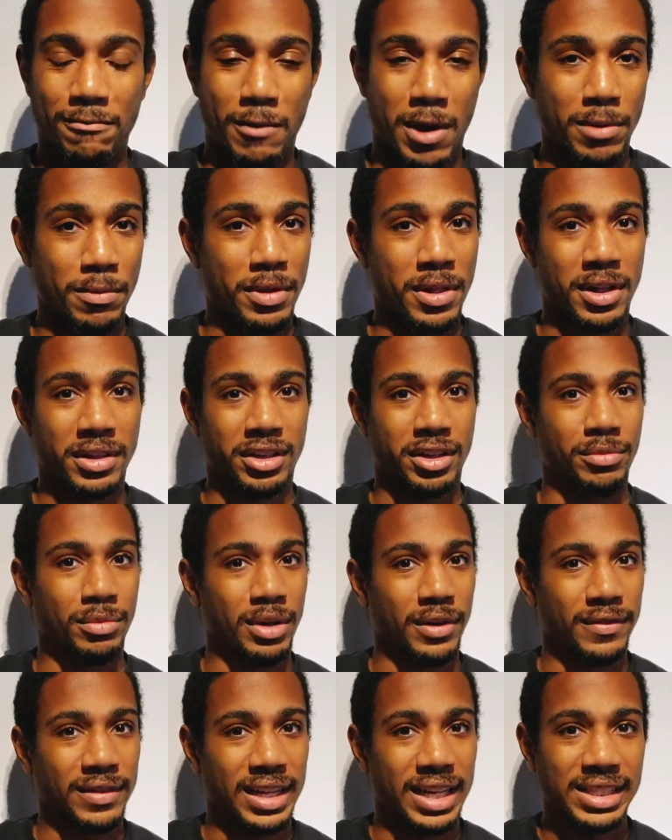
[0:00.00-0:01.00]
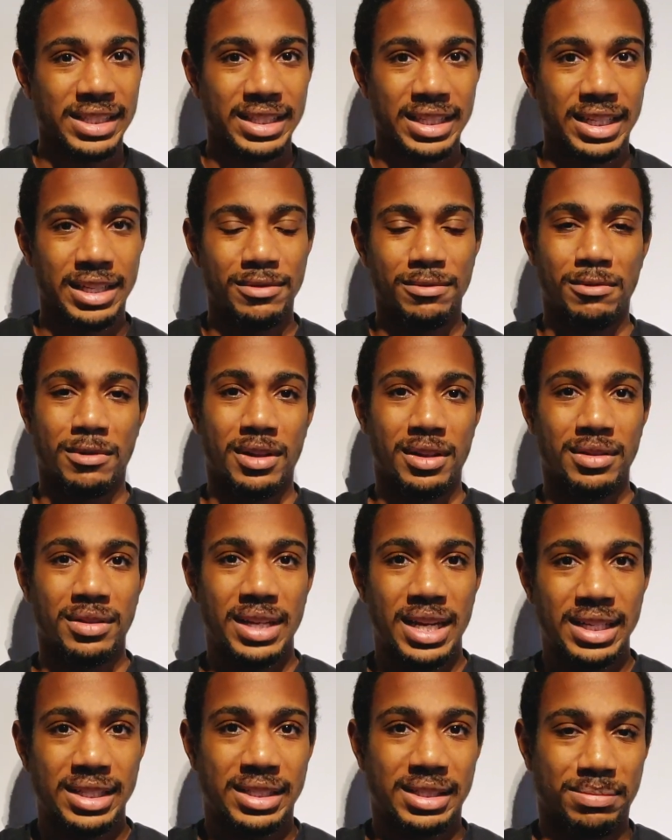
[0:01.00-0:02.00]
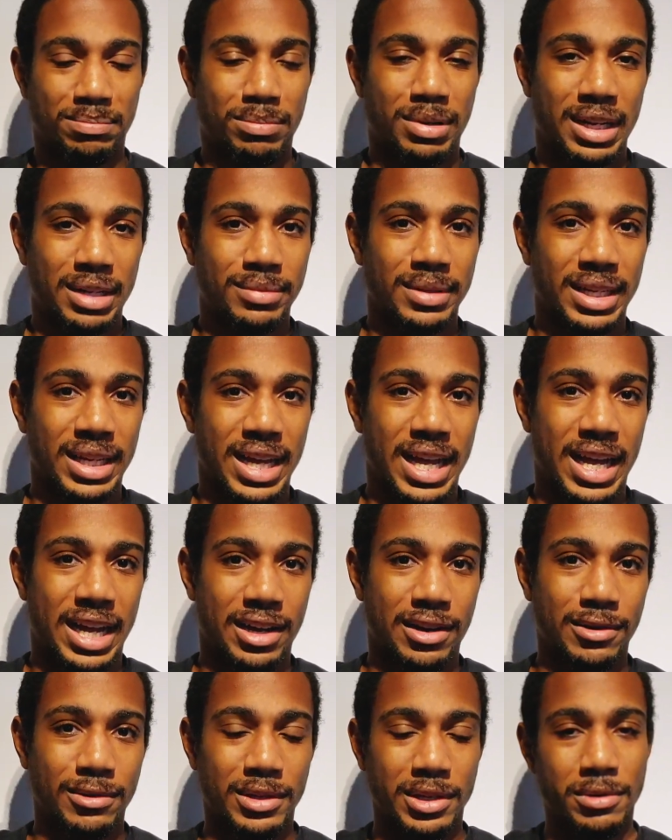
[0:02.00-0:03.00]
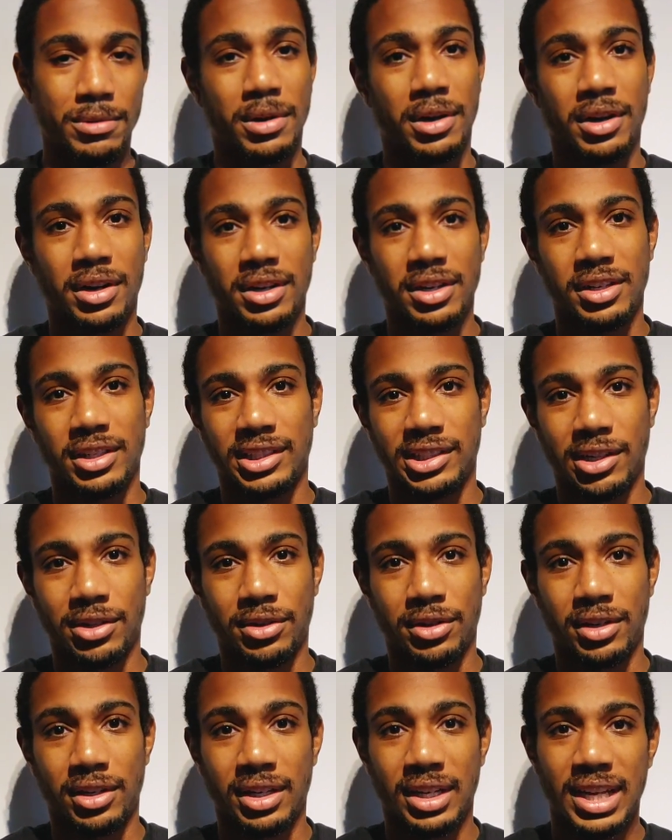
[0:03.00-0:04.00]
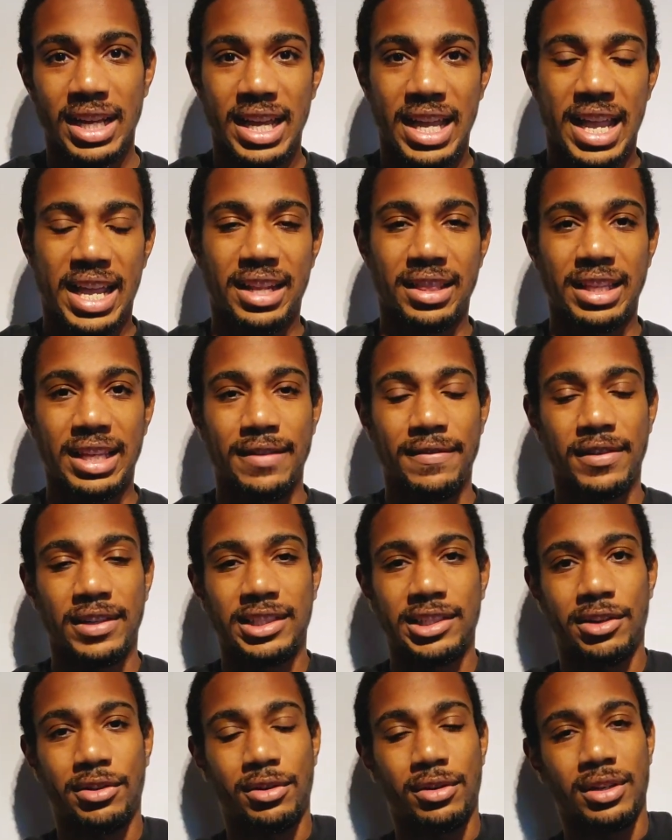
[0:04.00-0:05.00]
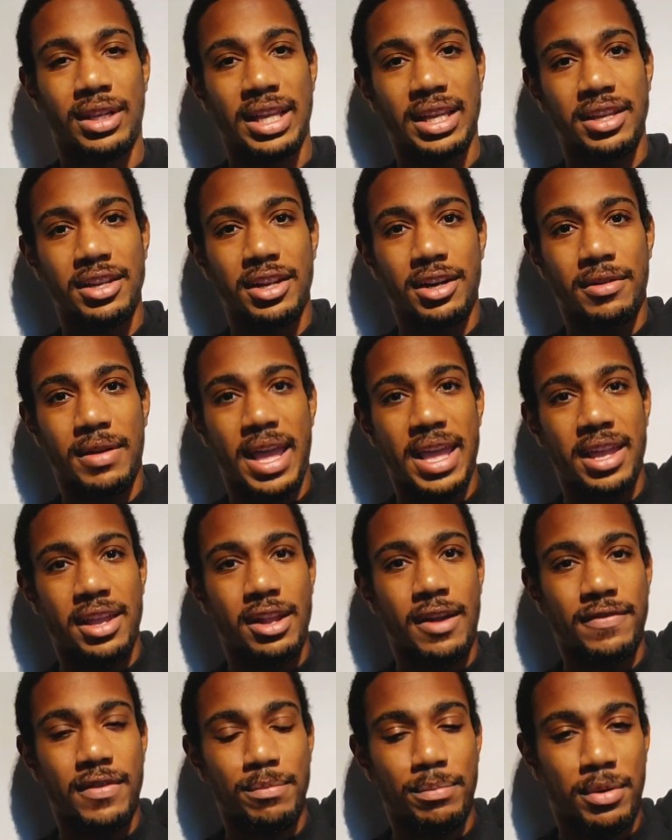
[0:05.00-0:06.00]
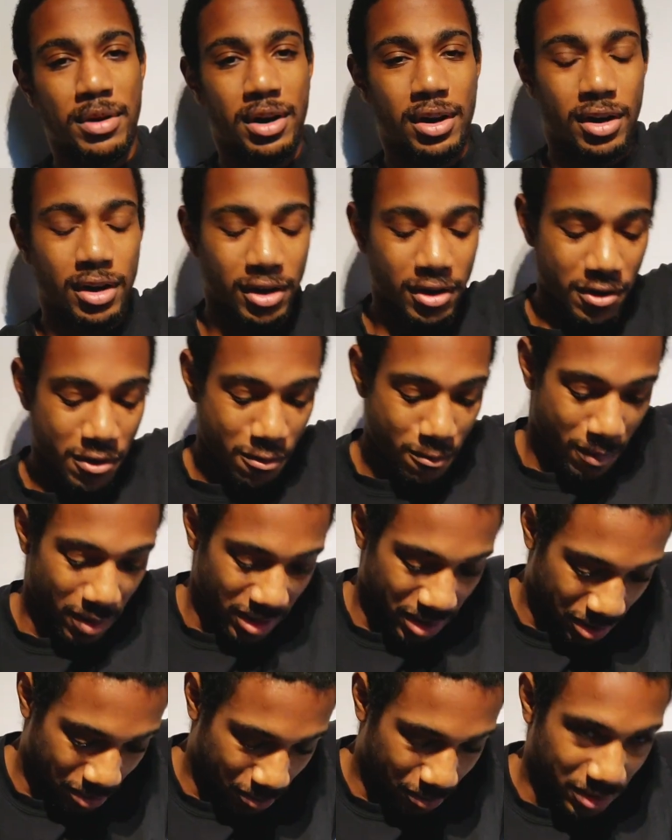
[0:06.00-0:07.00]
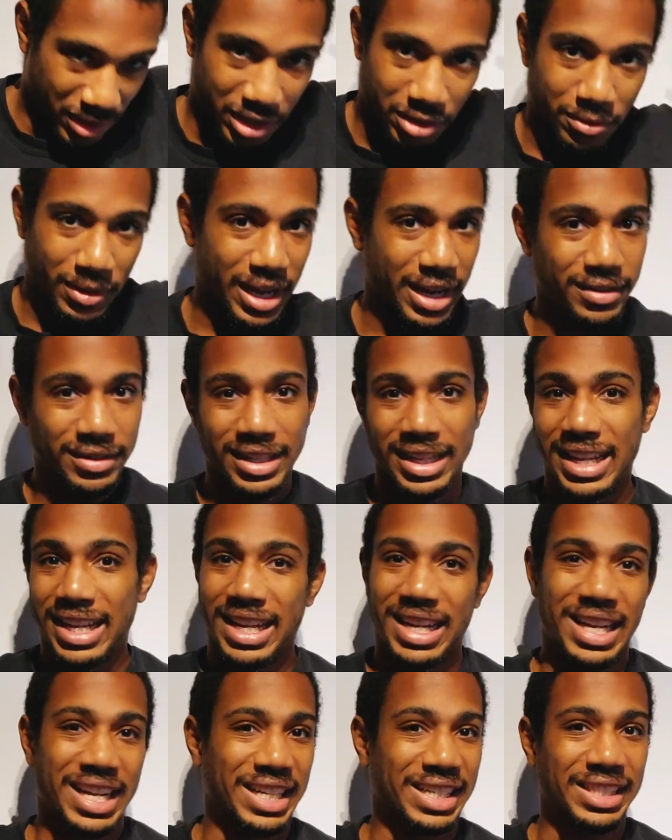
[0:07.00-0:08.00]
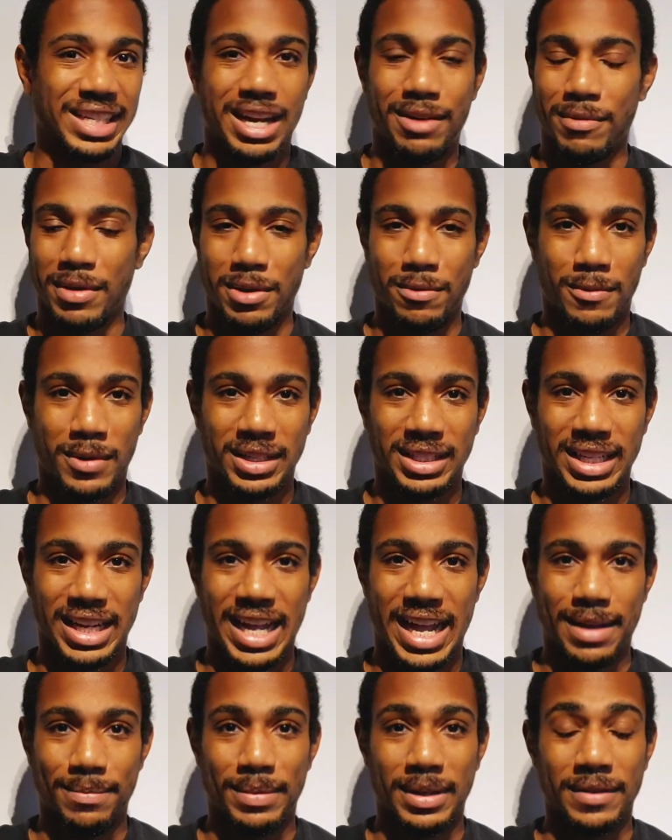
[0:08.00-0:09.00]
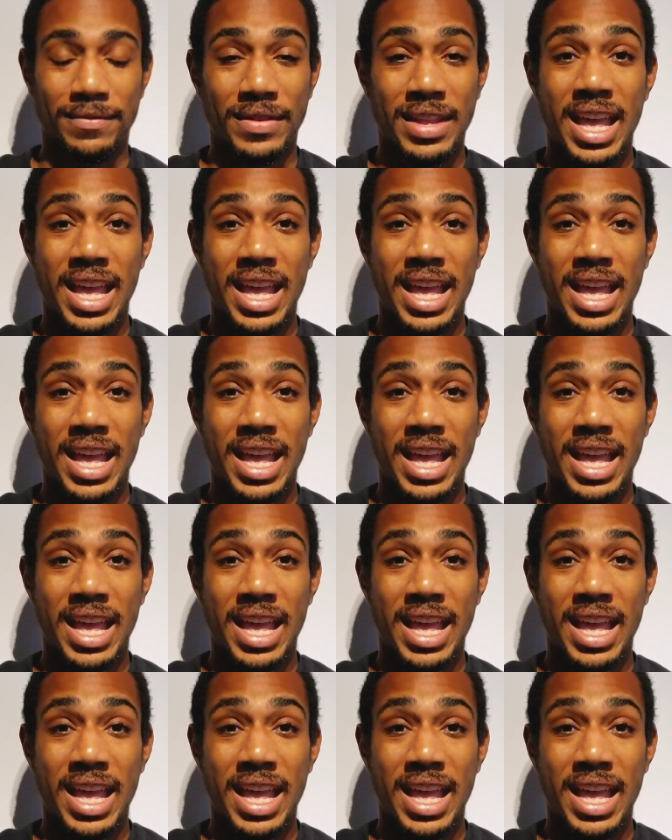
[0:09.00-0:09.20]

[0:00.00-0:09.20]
why do we call it terminal velocity? Well, that's probably how you hurt your shoulder and leave your shoulder hanging off the bar while you're on the ground. It's not what you want to happen.